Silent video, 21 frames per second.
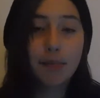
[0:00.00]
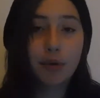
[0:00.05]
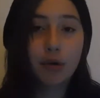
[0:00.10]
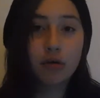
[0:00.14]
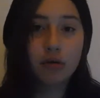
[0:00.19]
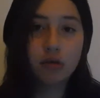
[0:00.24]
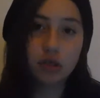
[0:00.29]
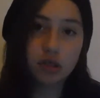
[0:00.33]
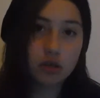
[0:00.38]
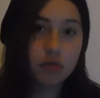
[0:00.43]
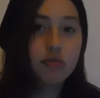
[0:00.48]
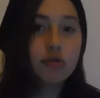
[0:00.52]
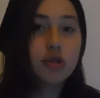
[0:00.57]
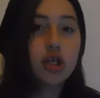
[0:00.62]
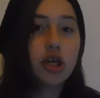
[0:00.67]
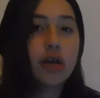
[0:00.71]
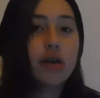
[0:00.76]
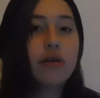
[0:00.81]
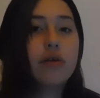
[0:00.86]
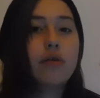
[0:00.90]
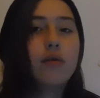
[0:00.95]
personal
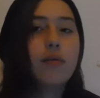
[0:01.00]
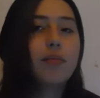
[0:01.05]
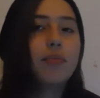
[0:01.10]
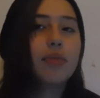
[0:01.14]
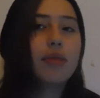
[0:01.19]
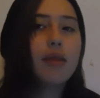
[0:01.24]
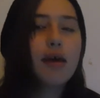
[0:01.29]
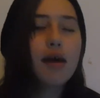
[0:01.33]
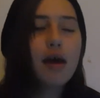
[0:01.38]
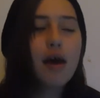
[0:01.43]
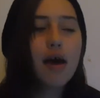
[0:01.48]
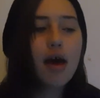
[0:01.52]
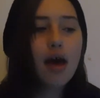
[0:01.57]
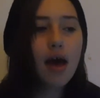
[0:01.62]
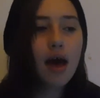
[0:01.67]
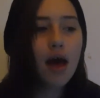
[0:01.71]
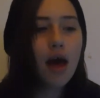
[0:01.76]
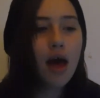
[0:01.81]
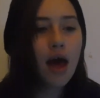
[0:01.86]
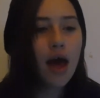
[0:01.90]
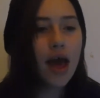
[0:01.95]
channel,
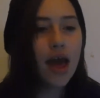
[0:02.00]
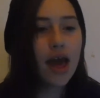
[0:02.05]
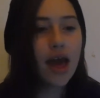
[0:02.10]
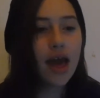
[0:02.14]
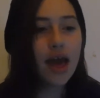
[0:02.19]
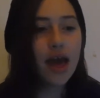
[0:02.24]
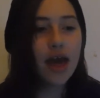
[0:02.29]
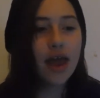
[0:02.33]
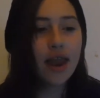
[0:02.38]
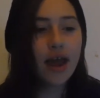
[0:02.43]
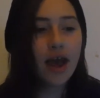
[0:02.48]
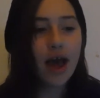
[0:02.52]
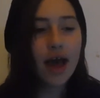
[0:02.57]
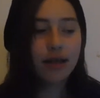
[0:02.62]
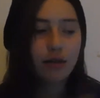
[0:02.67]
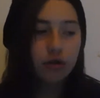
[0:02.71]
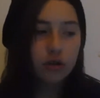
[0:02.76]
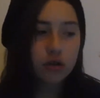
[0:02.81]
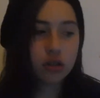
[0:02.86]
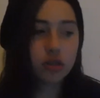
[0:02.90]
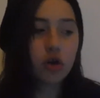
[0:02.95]
and I
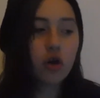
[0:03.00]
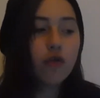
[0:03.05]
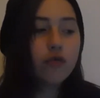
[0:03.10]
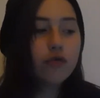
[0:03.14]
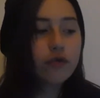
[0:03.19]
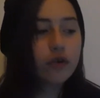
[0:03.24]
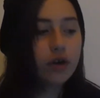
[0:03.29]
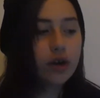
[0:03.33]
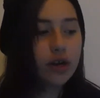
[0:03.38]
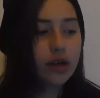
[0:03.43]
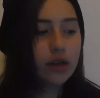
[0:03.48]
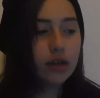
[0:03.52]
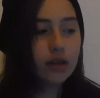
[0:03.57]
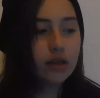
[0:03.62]
looked over it